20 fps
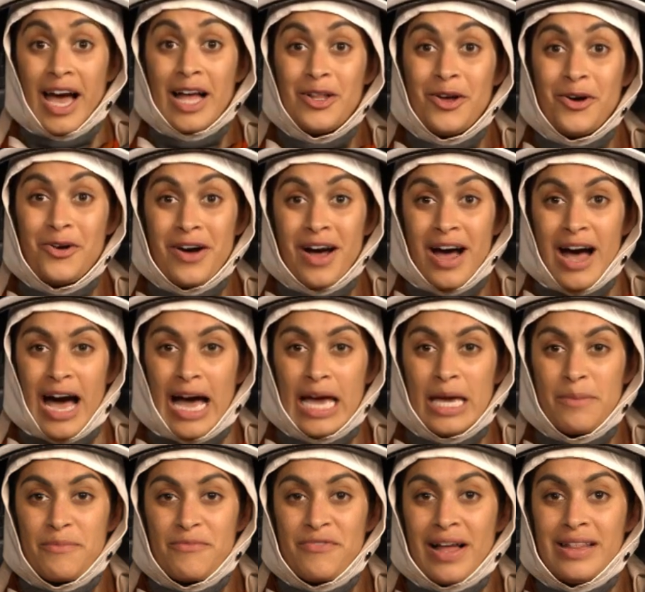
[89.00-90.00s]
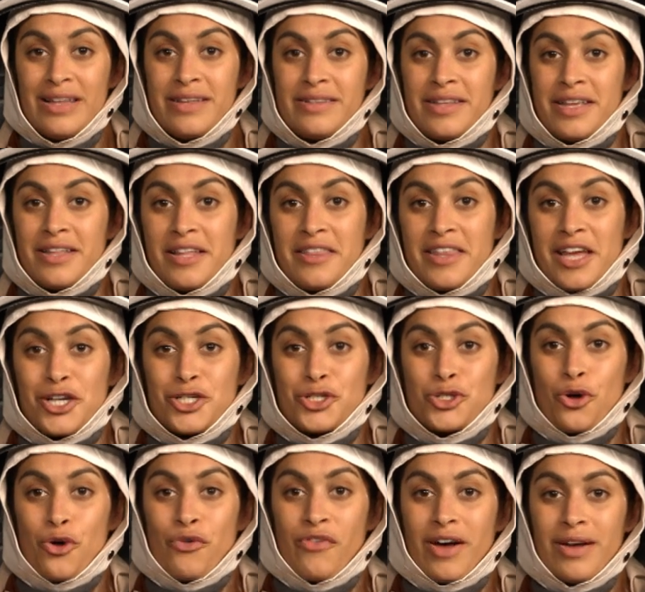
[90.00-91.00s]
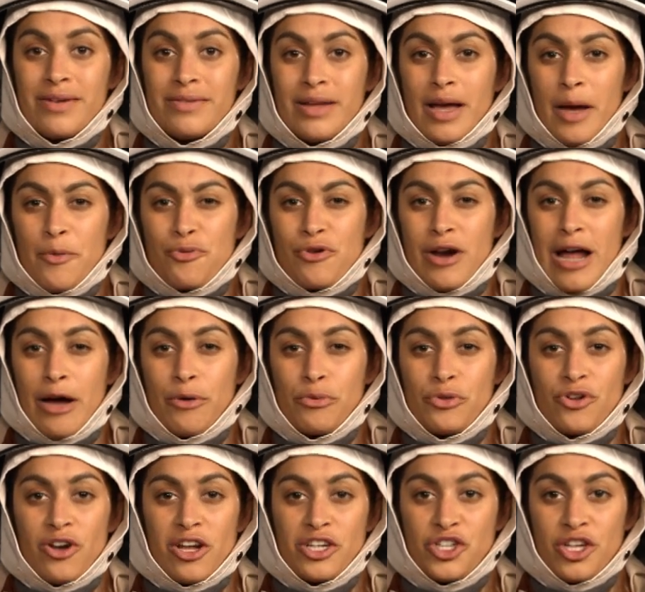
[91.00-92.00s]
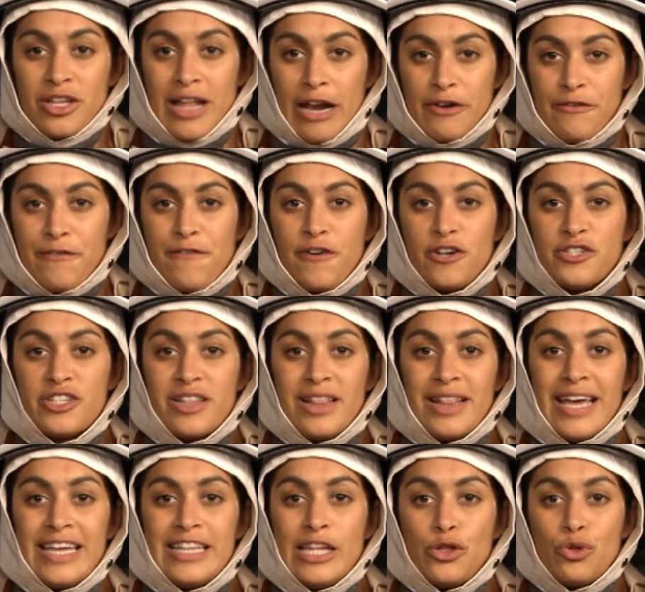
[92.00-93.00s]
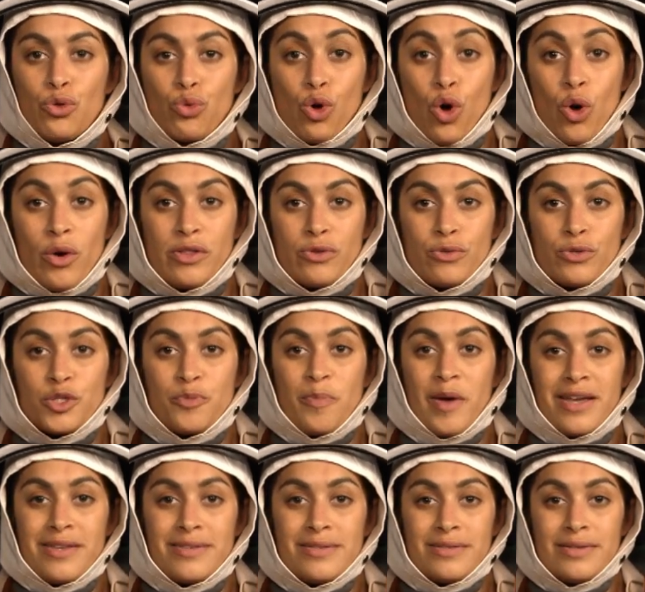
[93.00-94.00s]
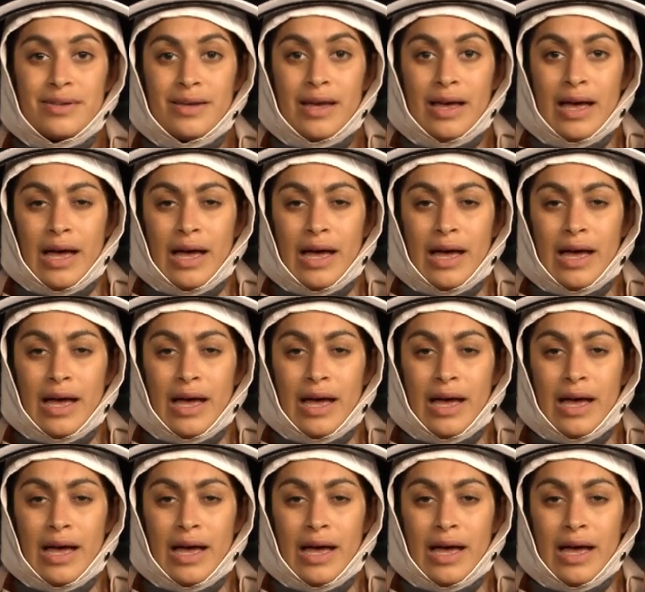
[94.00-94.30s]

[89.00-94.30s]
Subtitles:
Hello, I am Valentina Terova, proud Russian and first lady to go into space.